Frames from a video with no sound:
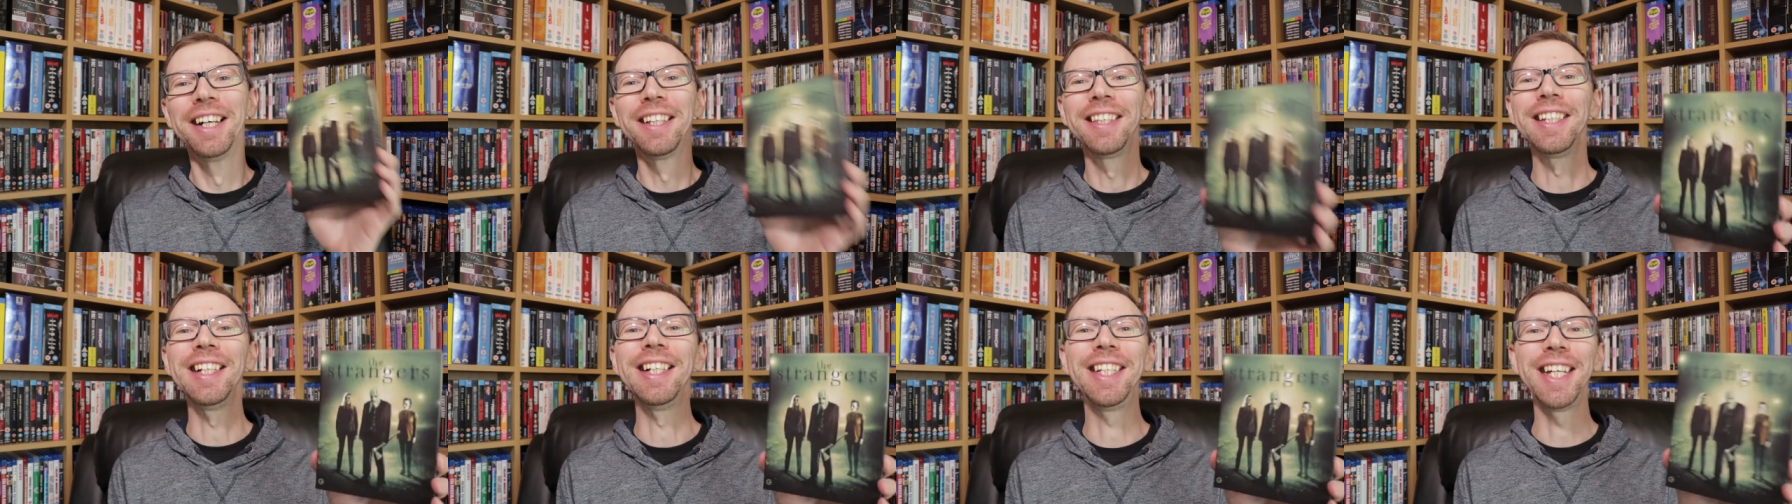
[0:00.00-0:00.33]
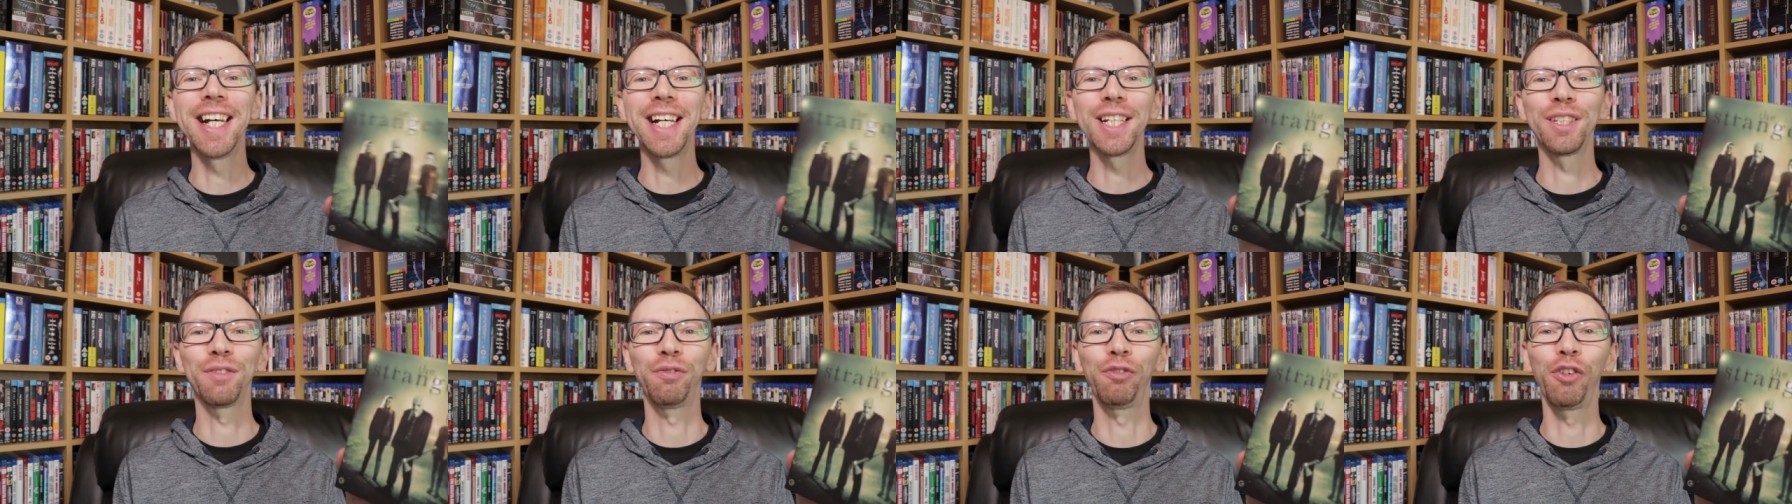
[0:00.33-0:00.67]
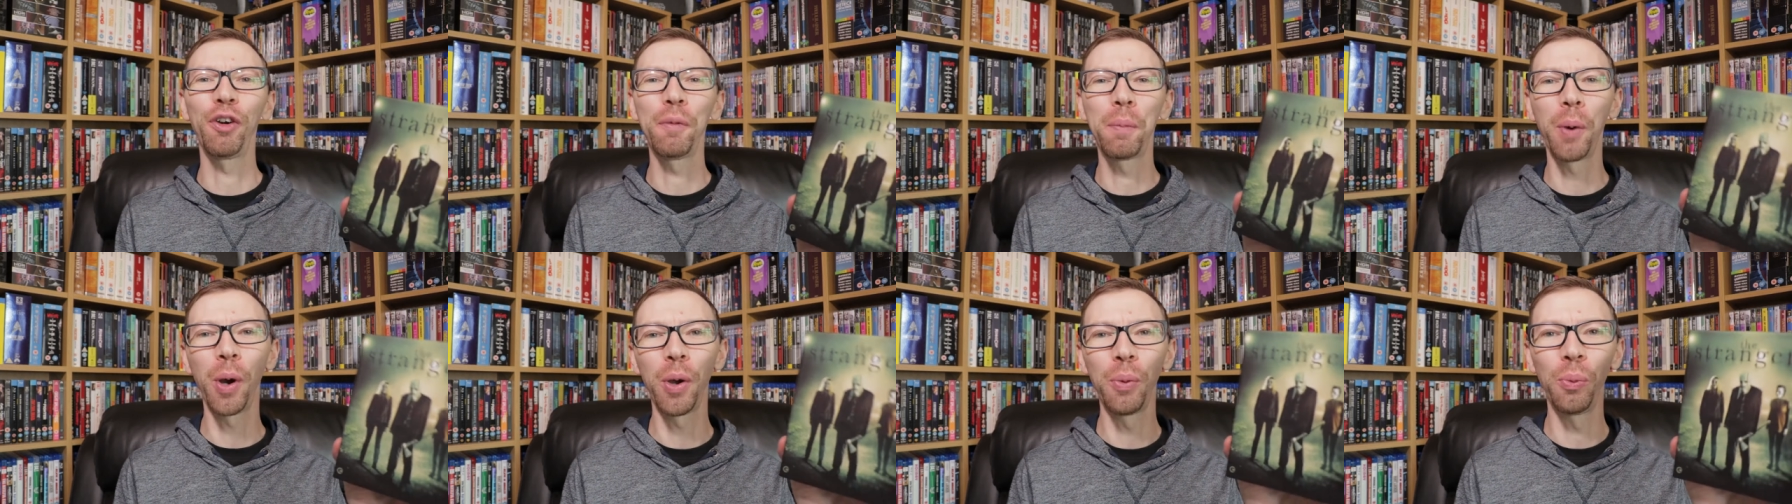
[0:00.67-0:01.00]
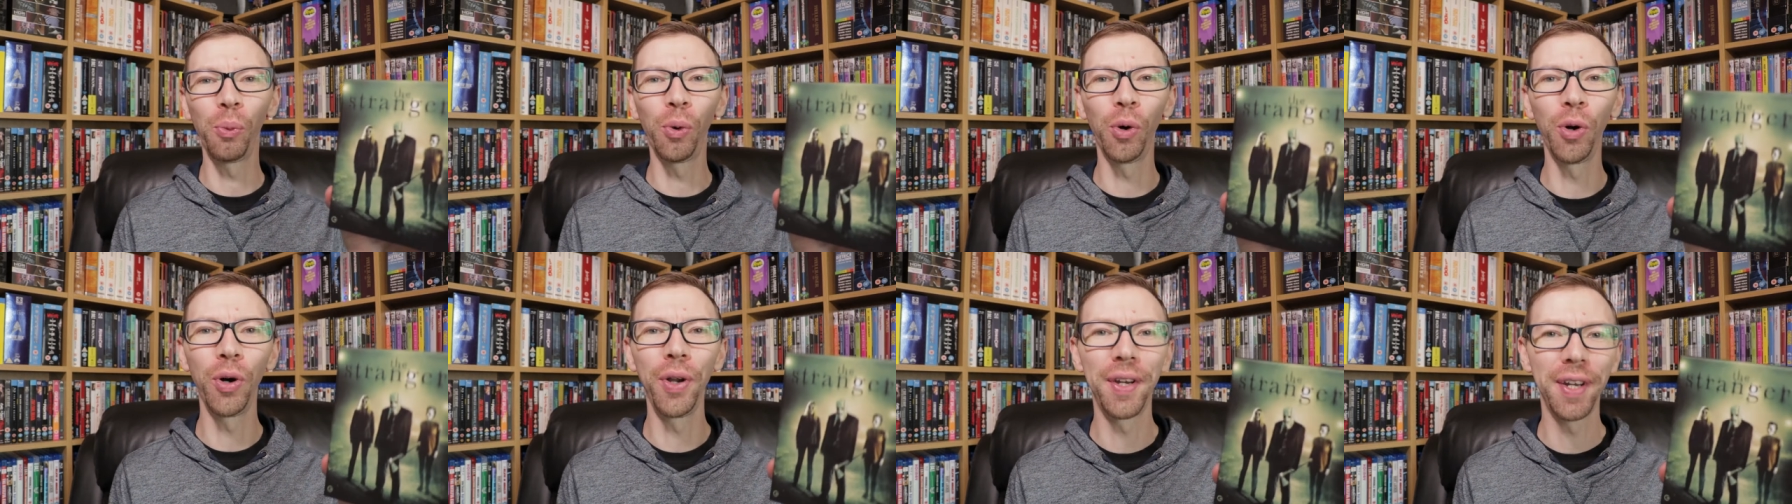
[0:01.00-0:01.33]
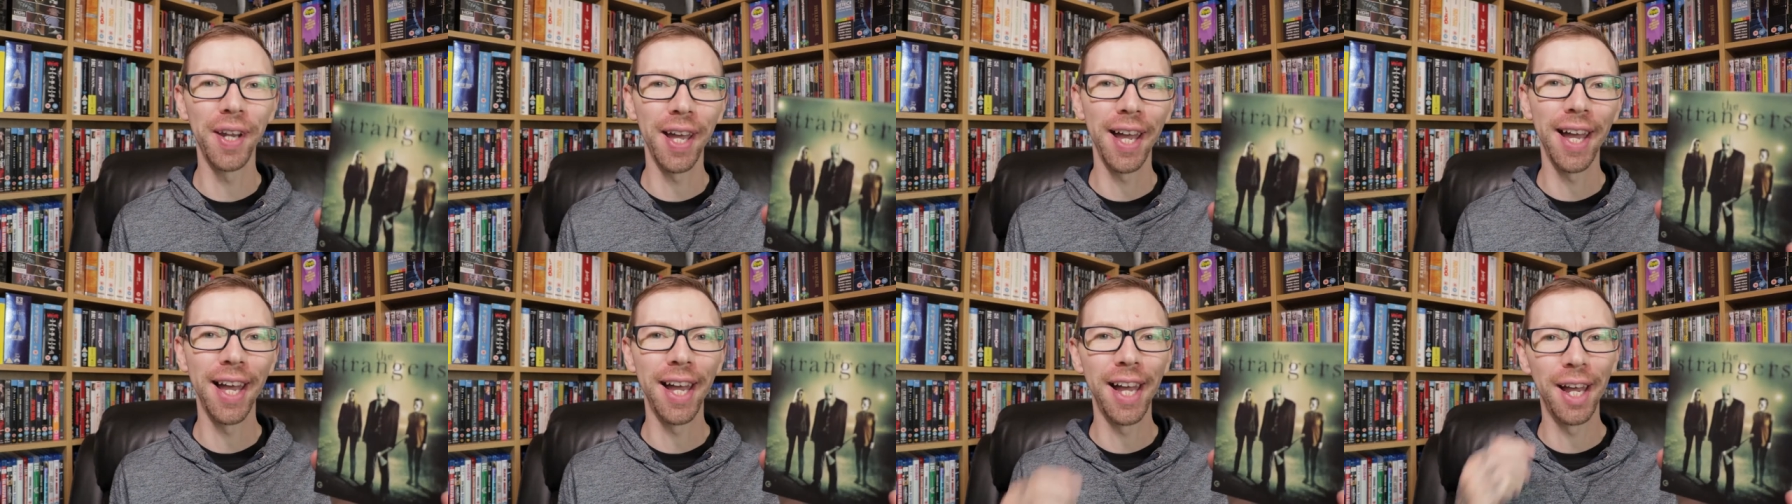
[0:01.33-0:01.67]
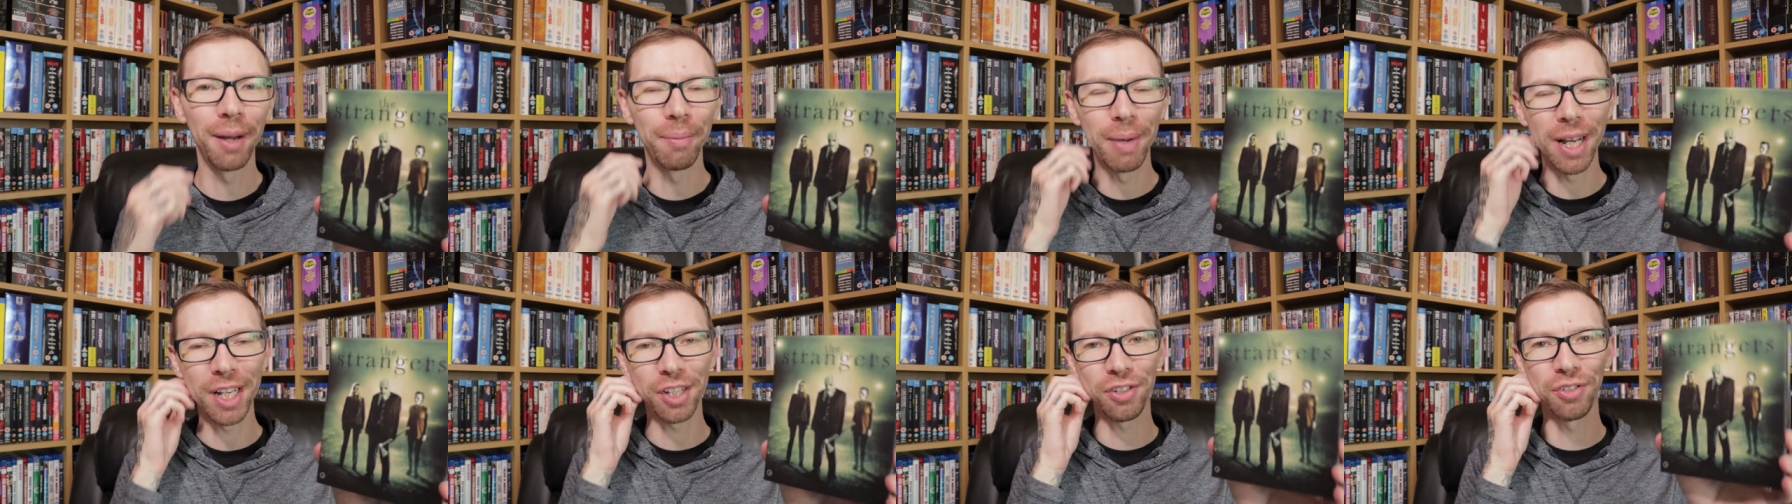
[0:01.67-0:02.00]
DTS
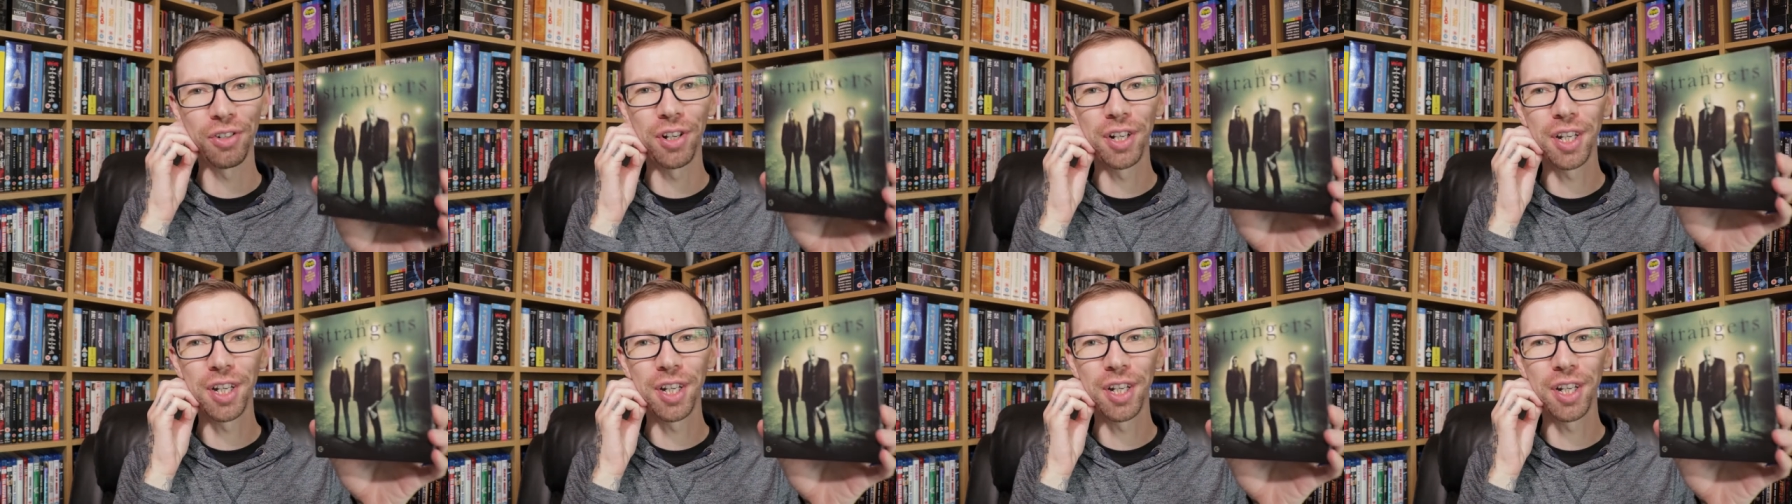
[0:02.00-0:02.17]
5.1 master